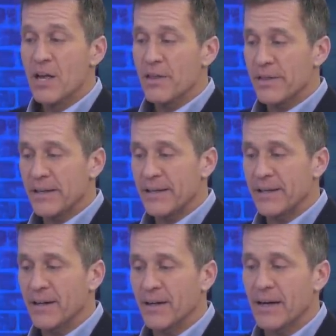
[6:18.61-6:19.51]

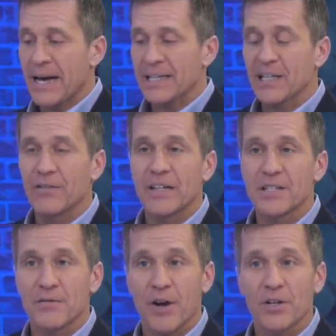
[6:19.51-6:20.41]
the
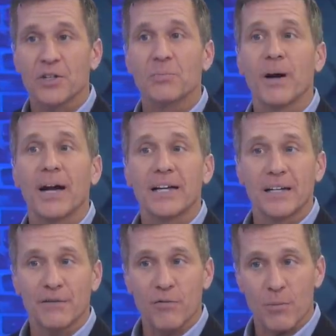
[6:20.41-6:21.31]
activities of Hunter Biden
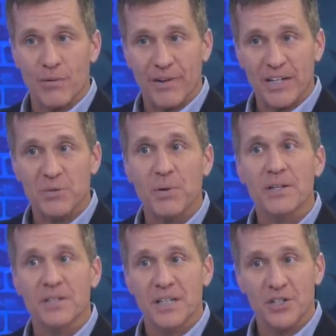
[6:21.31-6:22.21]
and former Vice
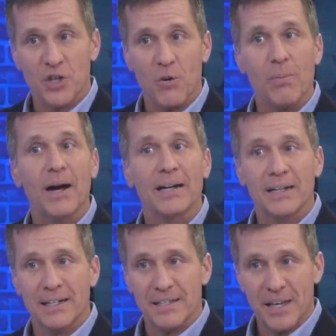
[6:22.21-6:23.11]
President Joe
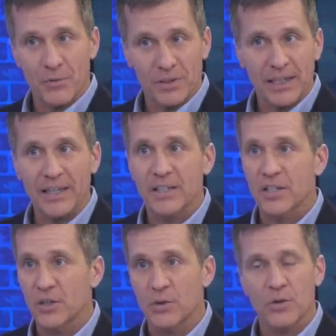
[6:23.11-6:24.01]
Biden as they related
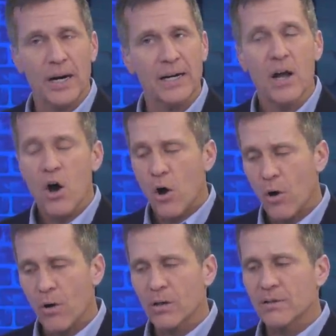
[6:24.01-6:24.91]
to Ukraine.
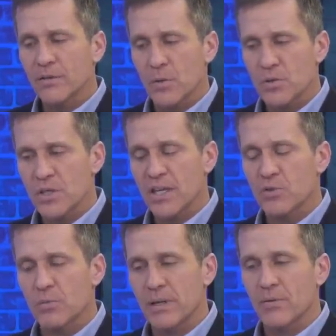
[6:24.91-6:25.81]
All of those
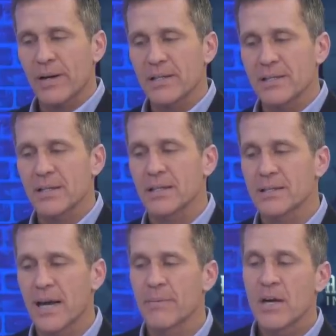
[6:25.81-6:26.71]
things were being raised at the
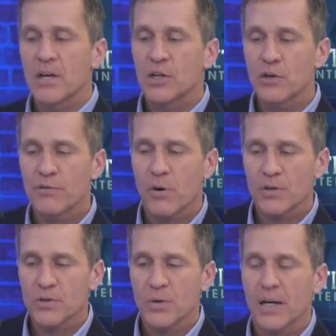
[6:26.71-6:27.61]
time. You've
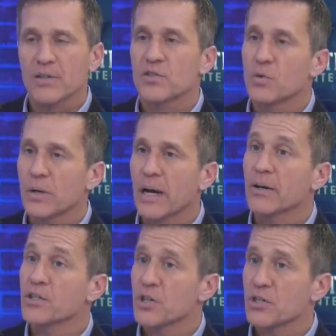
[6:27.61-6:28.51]
also got a story
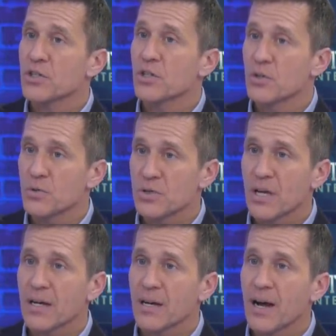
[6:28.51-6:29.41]
out at
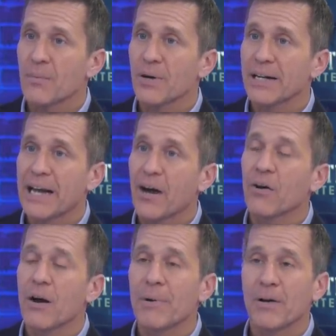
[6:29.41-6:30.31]
justthenews.com right
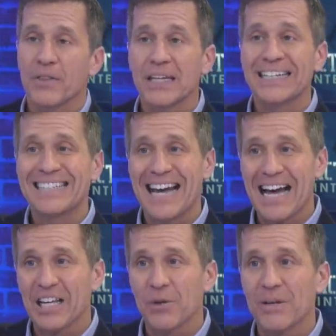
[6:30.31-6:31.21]
now about the
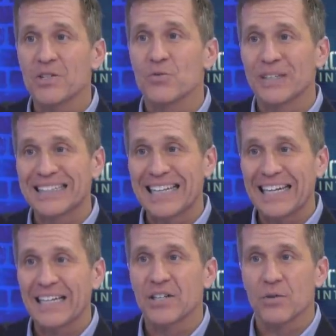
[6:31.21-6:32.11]
documents
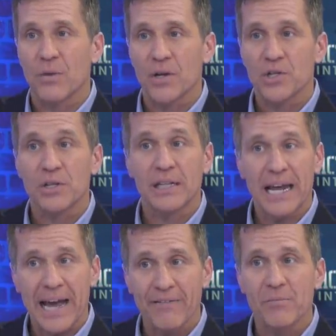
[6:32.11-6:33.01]
related to Russia that
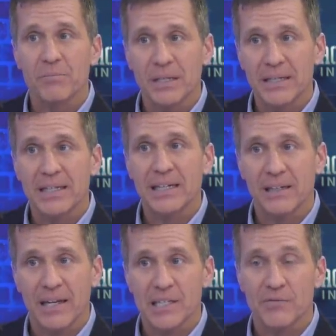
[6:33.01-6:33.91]
haven't been
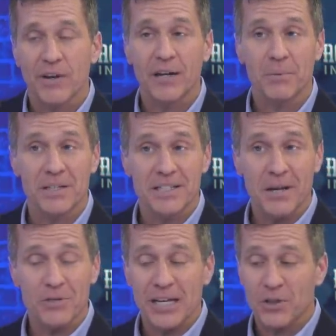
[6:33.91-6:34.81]
declassified, but it
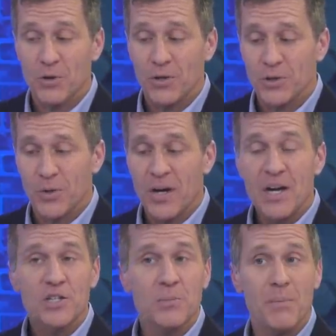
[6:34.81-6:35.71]
sounds like there are also
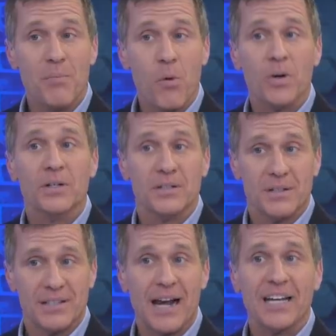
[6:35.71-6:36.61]
some important
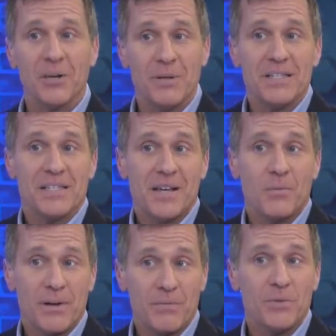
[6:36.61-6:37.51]
documents that
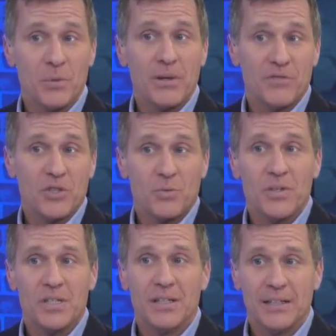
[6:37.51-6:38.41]
we've just
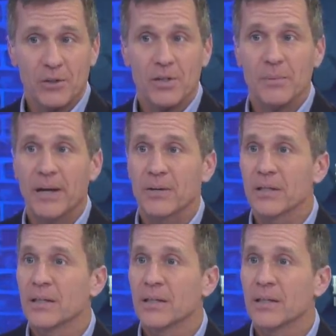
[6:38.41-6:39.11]
recently learned about.